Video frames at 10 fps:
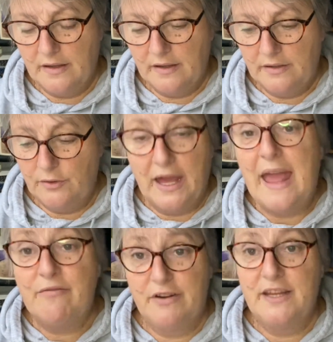you get
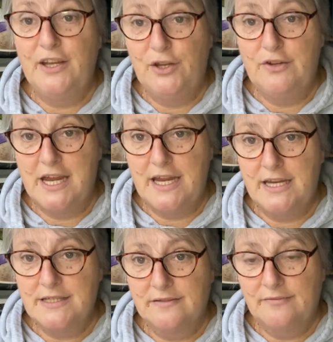everything you
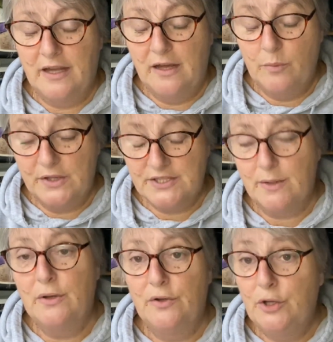need. With the
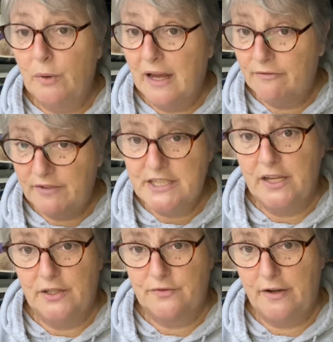sew along, you will have
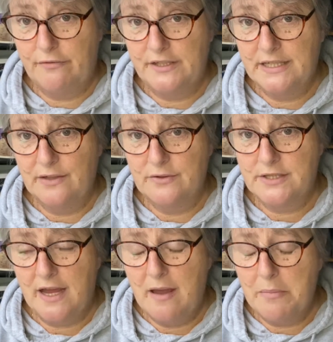videos for every single
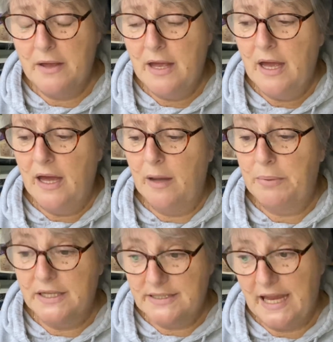step,
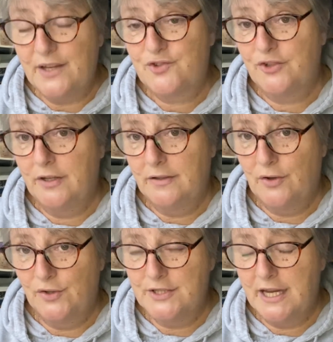plus extra
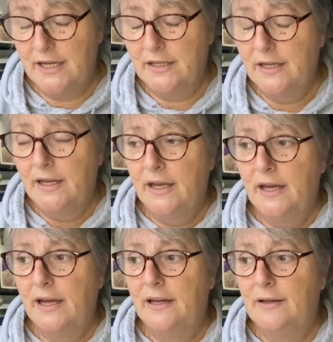content.
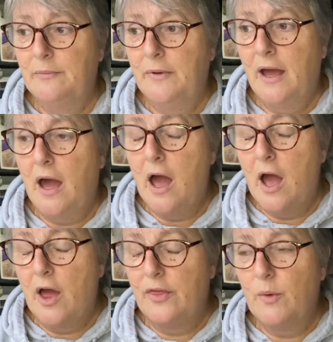
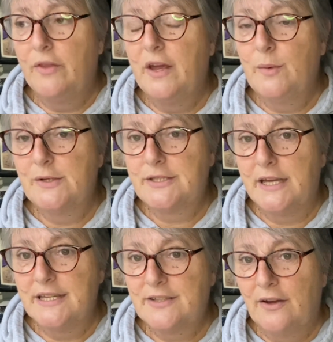The one thing I will
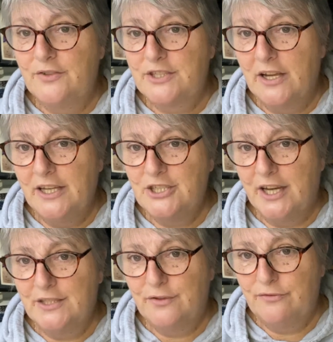say is that I've slightly
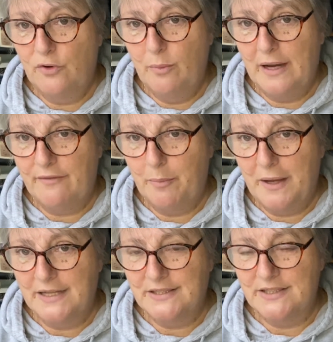changed the format of the
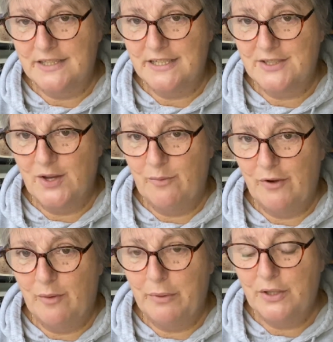patterns this time
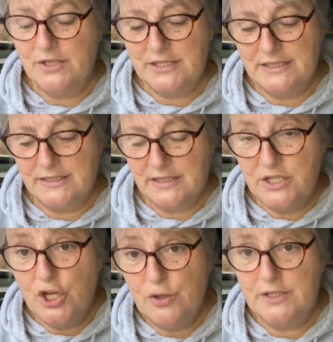around, because this is a
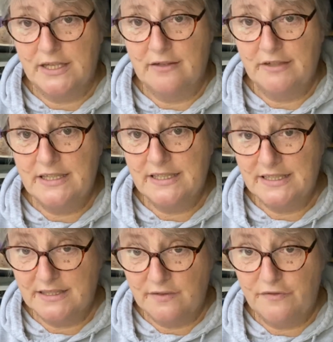new series. This
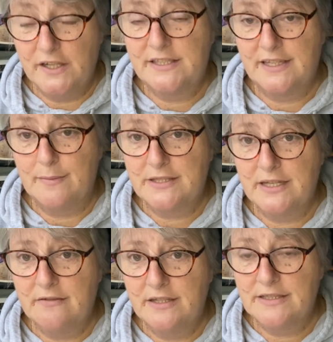is the First Step
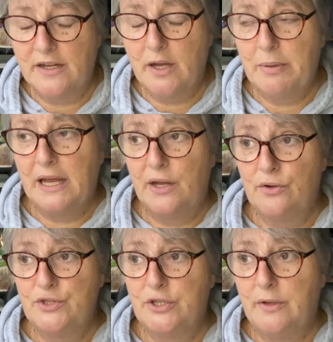series, and I plan
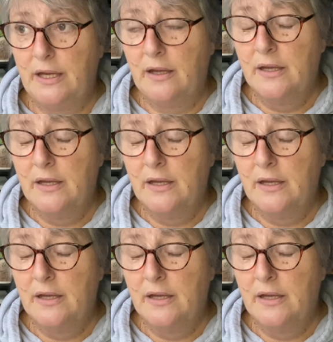on doing